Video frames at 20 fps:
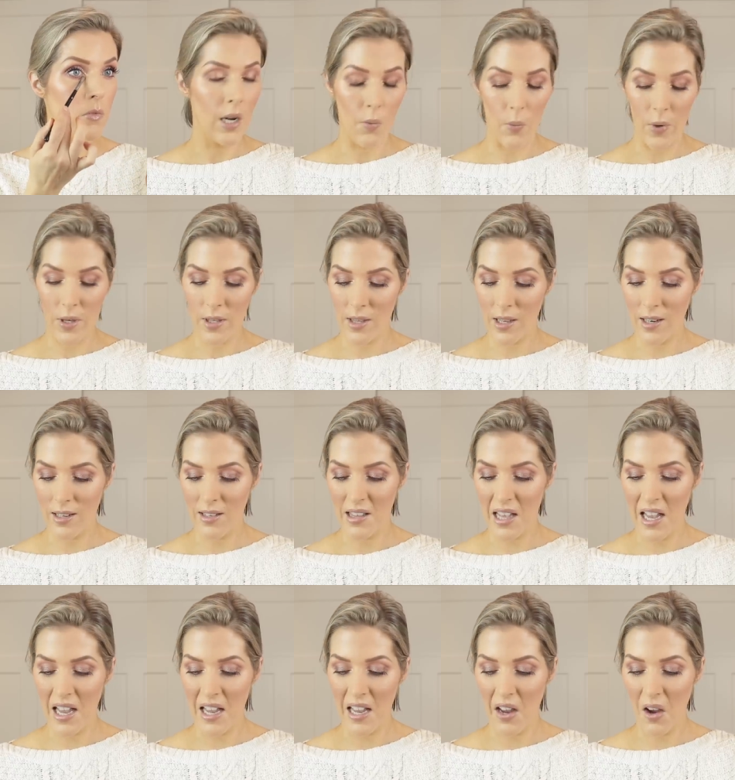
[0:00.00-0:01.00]
And I was gonna
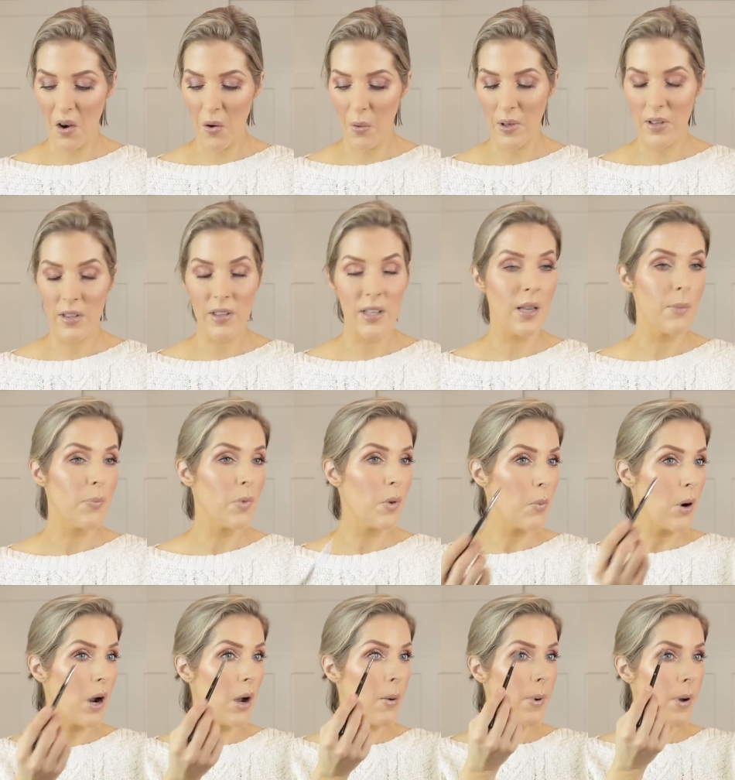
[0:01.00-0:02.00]
say, oh, I'll skip the
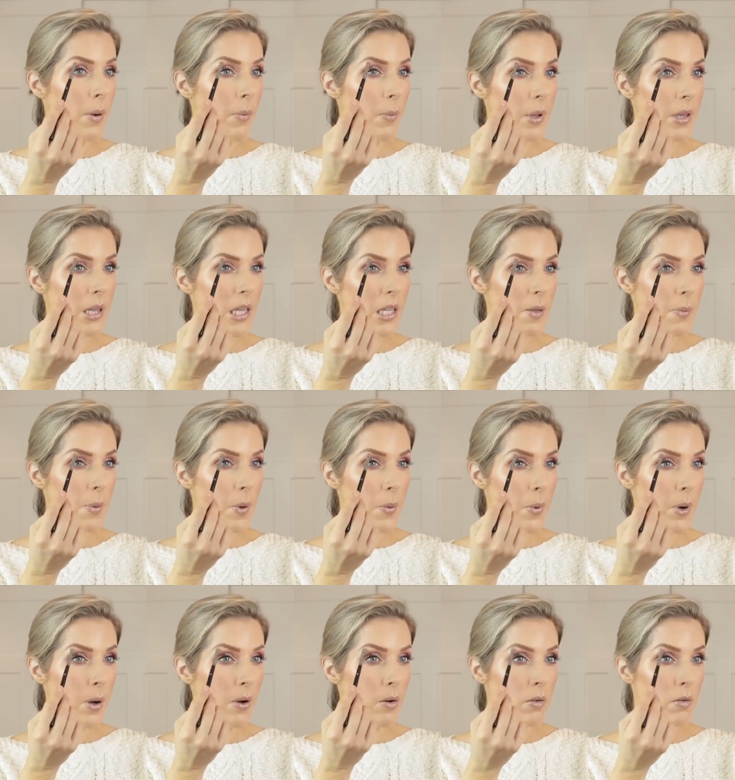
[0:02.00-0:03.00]
brow bone, but let's be
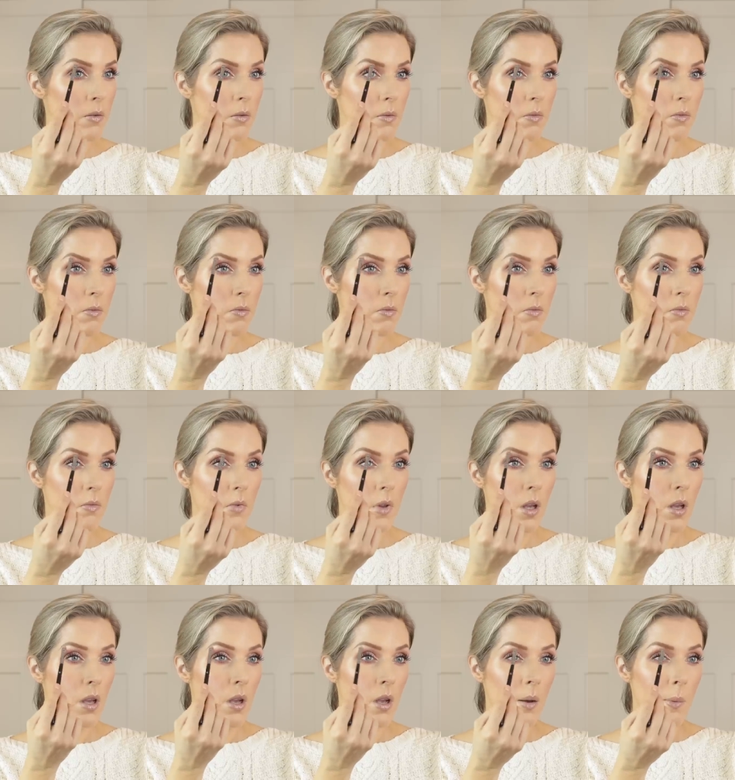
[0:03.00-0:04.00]
real.
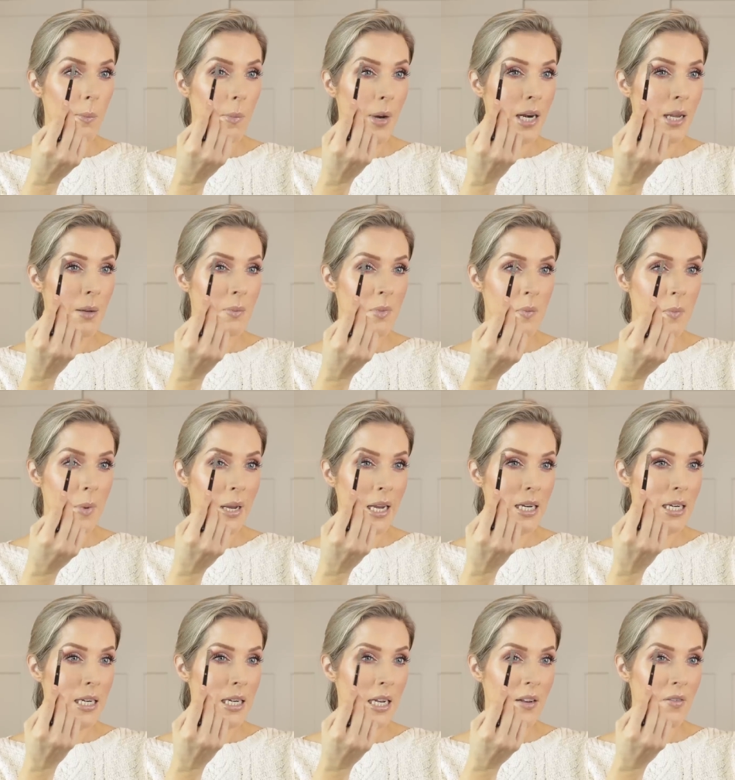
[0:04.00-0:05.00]
My name is
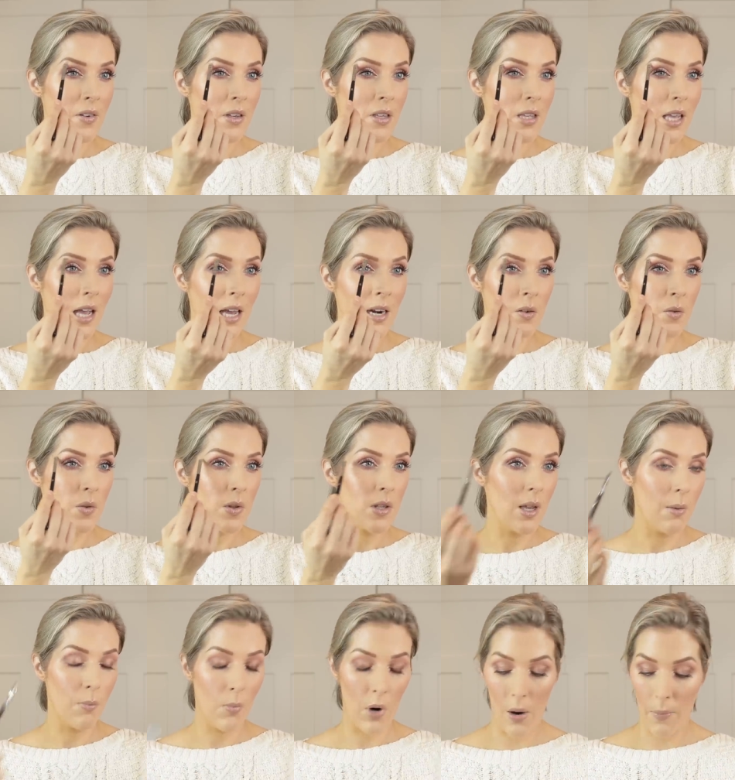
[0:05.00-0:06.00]
Mandy Davis. I don't
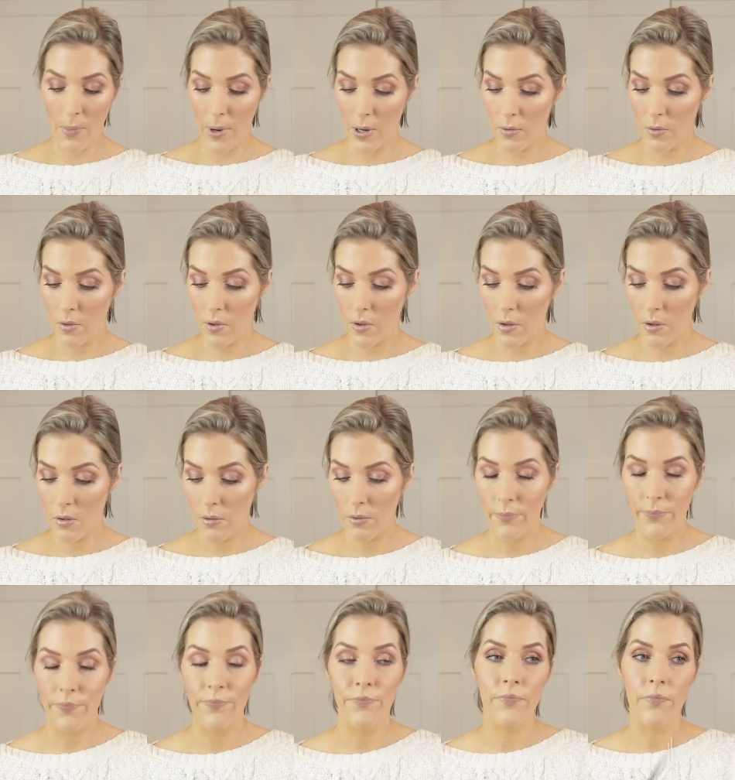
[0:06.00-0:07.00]
skip robins.
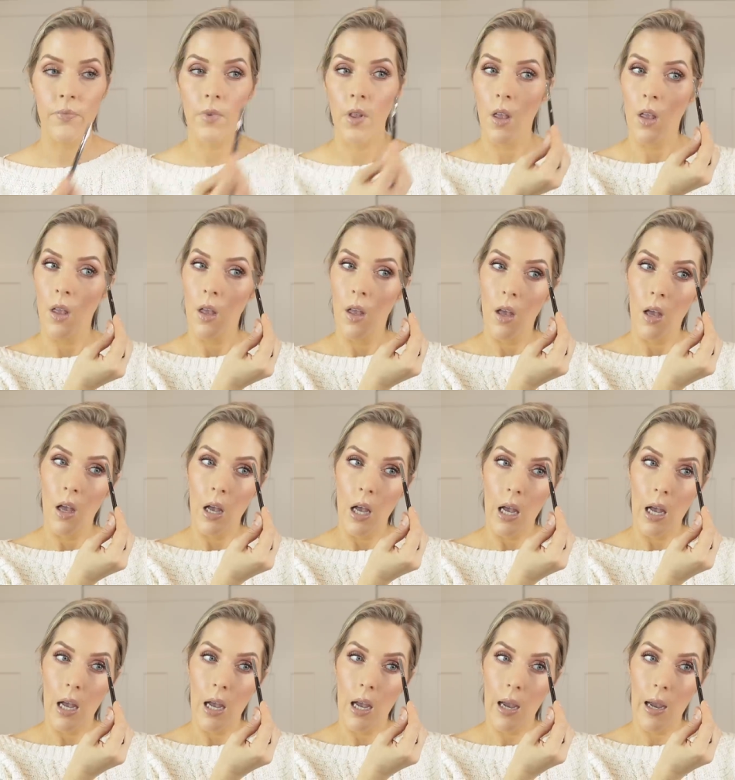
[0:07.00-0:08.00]

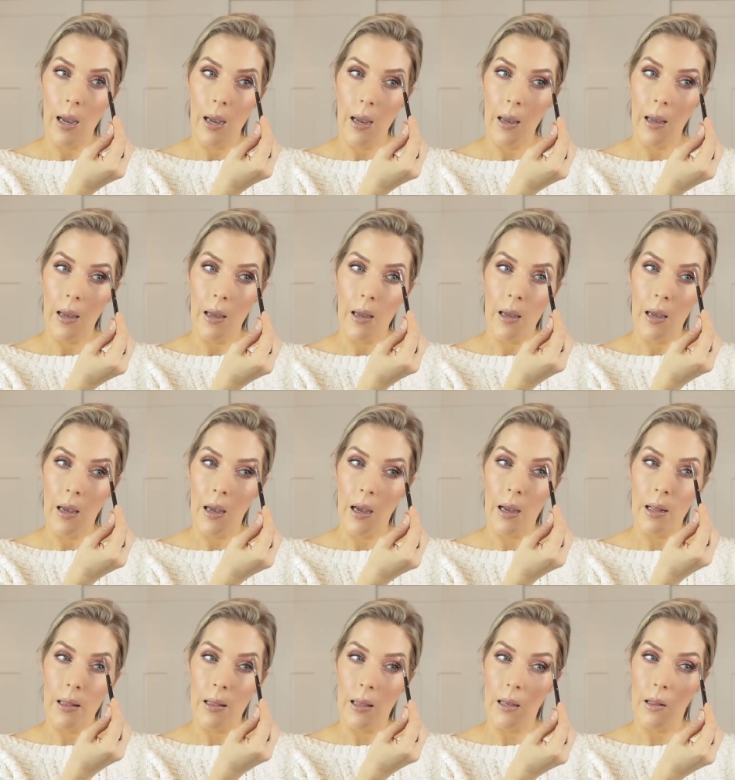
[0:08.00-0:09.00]
Uh,
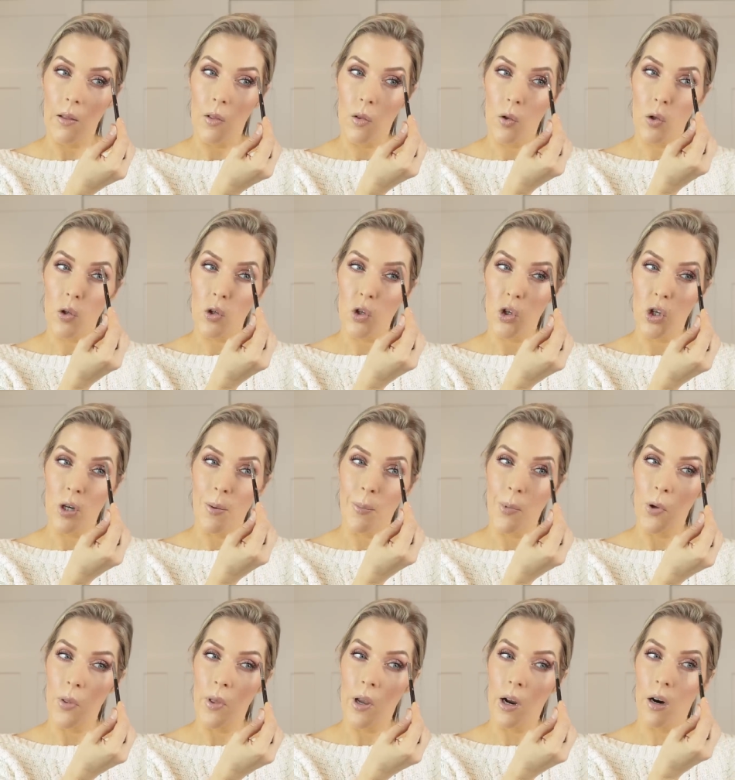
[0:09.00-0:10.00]
I like a little
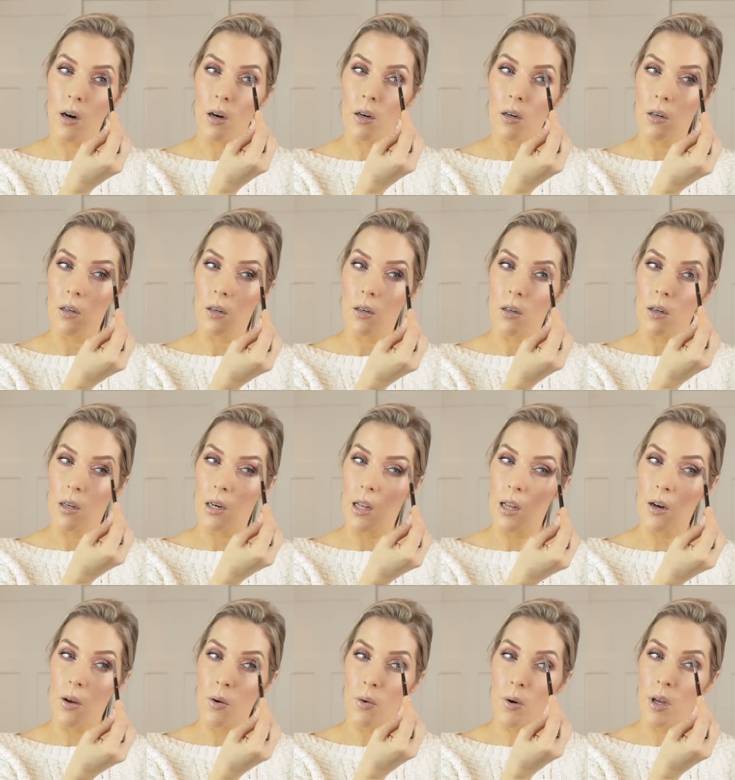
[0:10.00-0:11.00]
shimmer there.
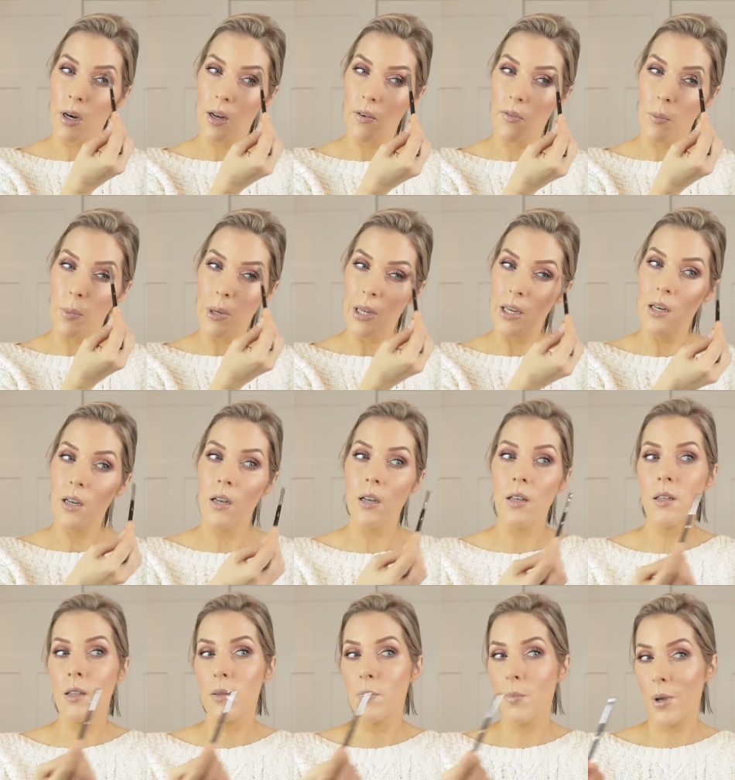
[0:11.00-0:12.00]
I know not everybody
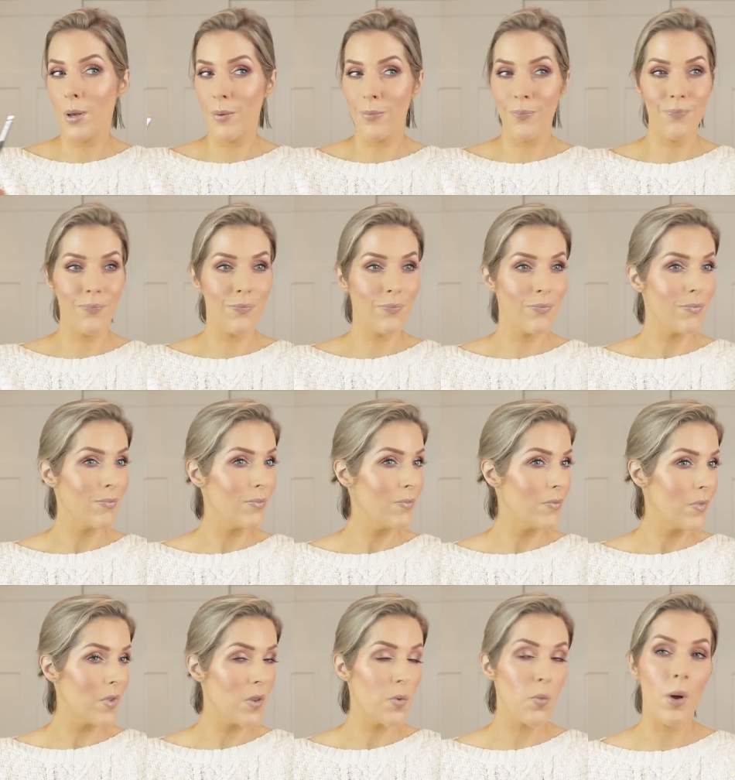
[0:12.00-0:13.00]
does, but
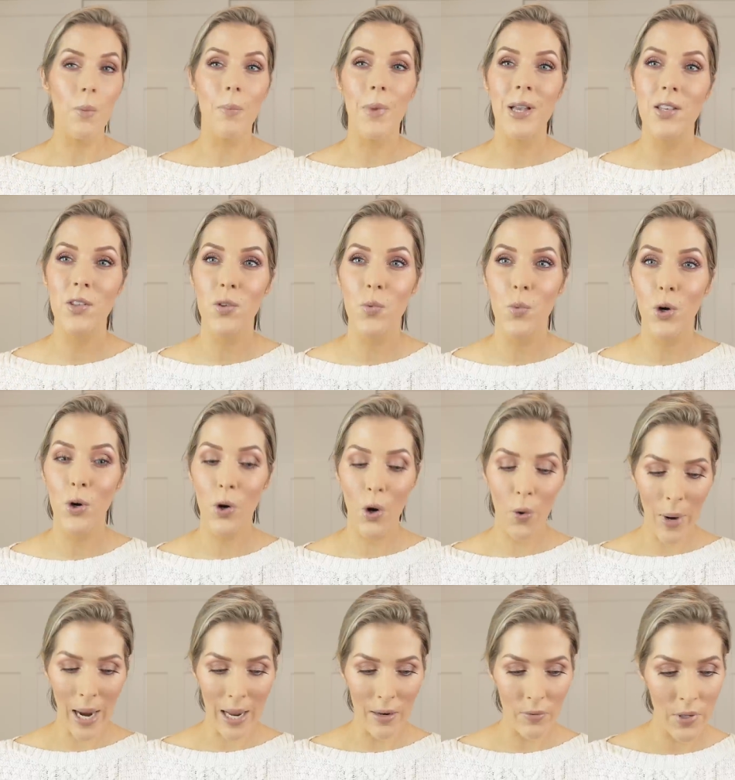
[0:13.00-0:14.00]
it's what makes the world go
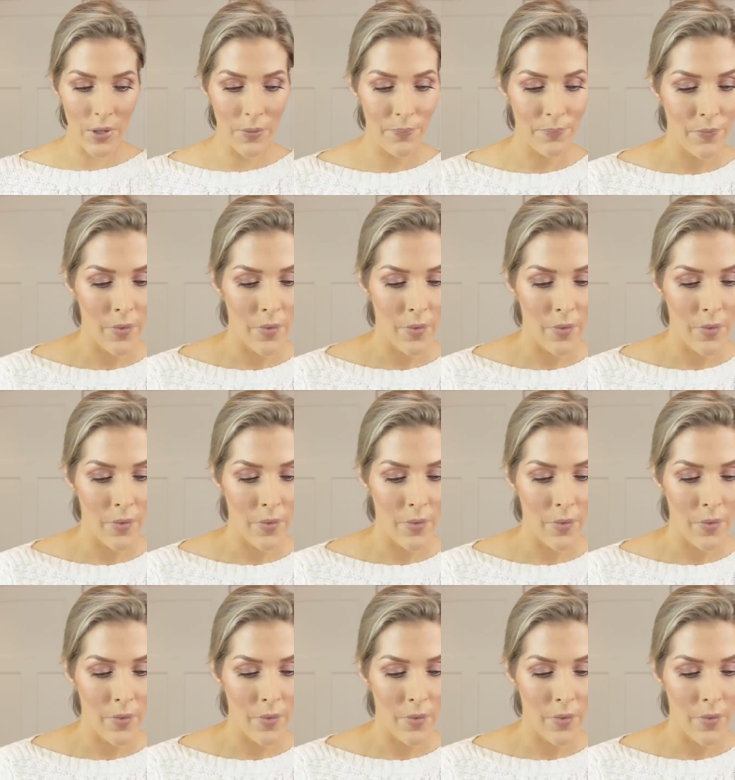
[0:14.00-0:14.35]
round.